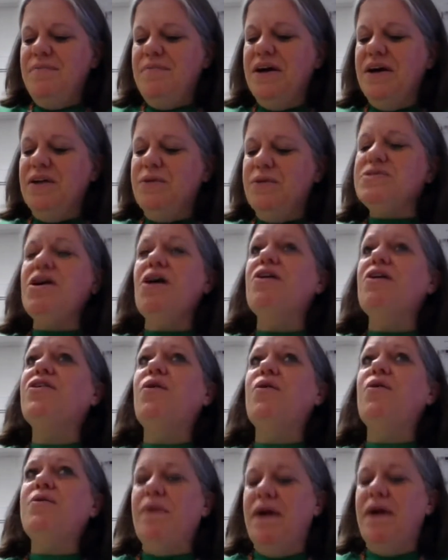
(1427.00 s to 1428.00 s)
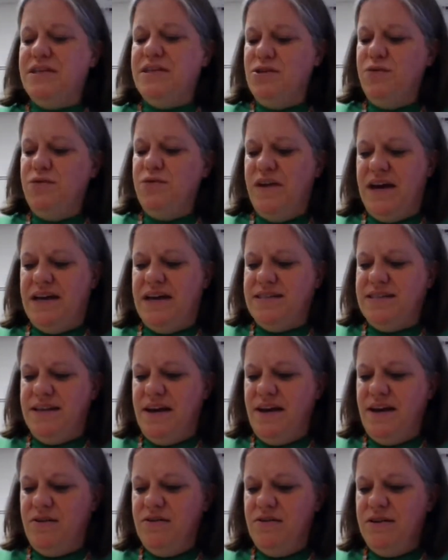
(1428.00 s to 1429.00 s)
But it was all going by too fast
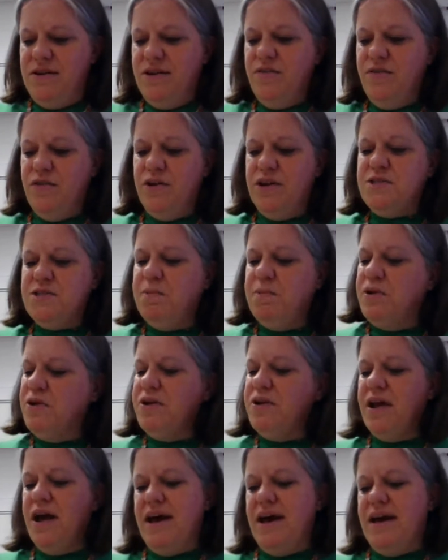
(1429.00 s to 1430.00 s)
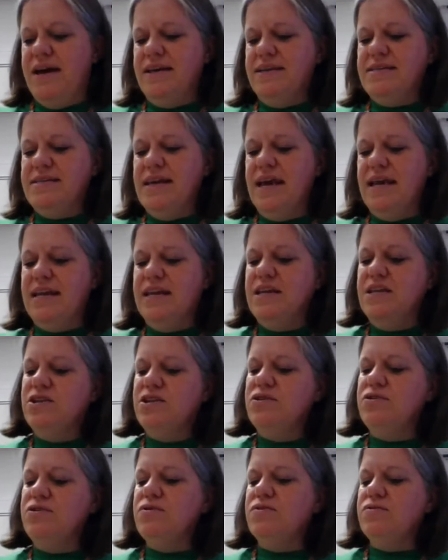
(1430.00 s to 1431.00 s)
now for his blurred eyes, and he
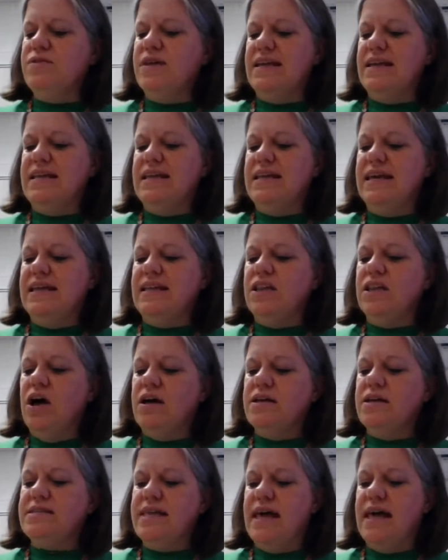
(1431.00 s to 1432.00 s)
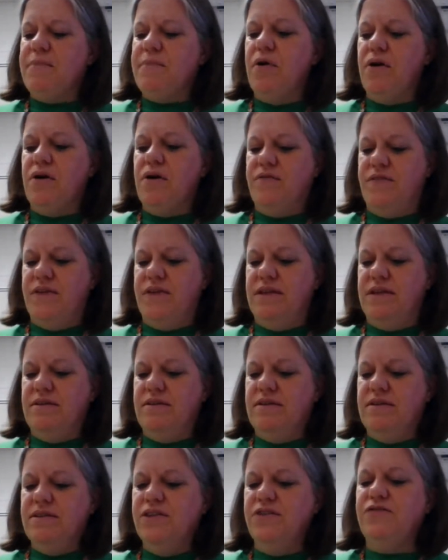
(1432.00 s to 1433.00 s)
knew that he had lost that part of it,
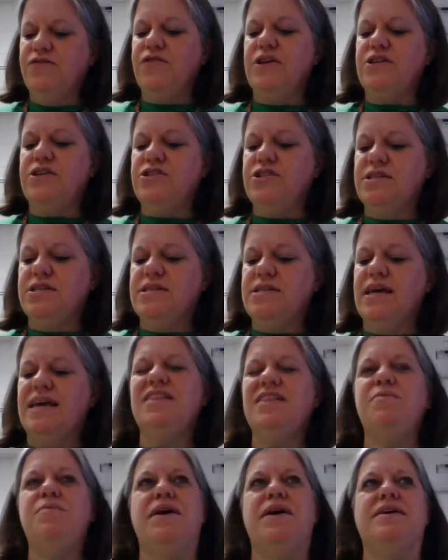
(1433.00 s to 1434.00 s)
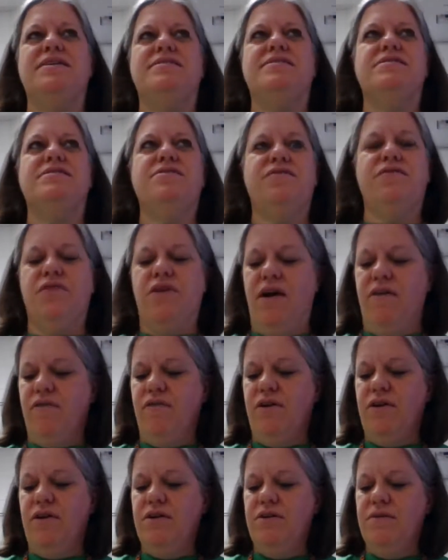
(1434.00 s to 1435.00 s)
the freshest and the best,
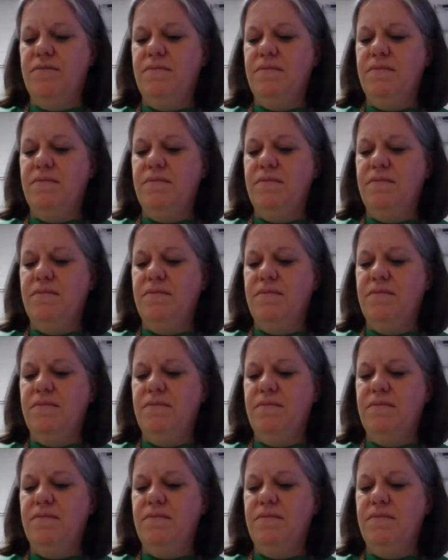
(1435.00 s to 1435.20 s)
forever.